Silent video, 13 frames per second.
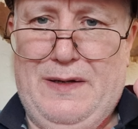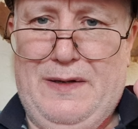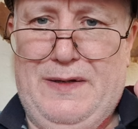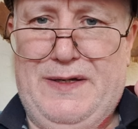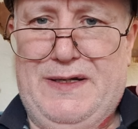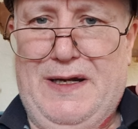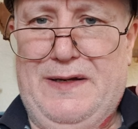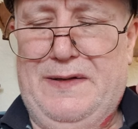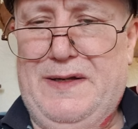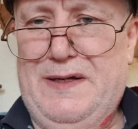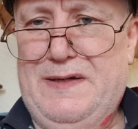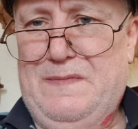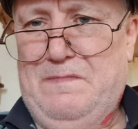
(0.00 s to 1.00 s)
instead of
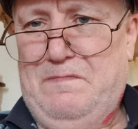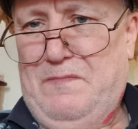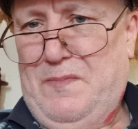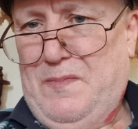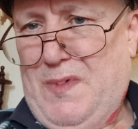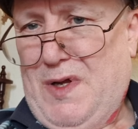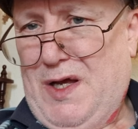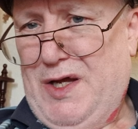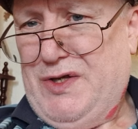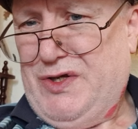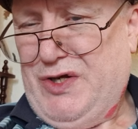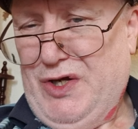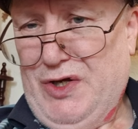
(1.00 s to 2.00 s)
this
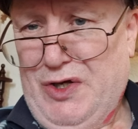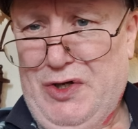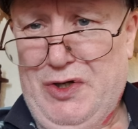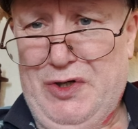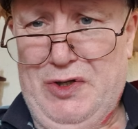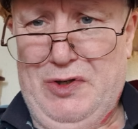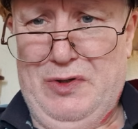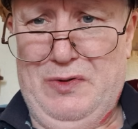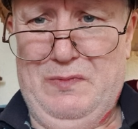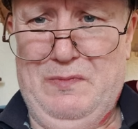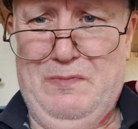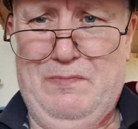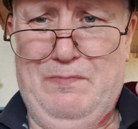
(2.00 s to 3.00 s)

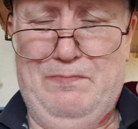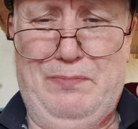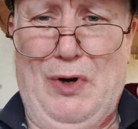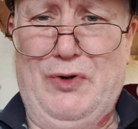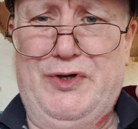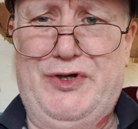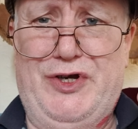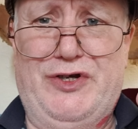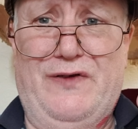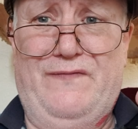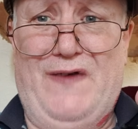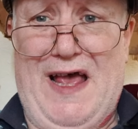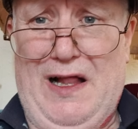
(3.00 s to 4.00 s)
eternal bondage
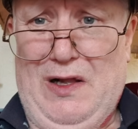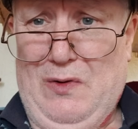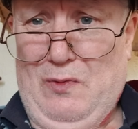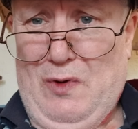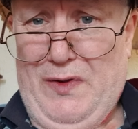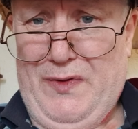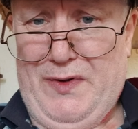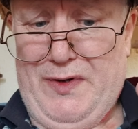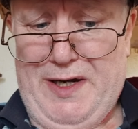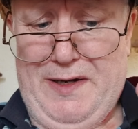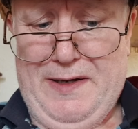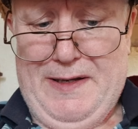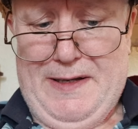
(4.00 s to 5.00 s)
of hell, what they're in.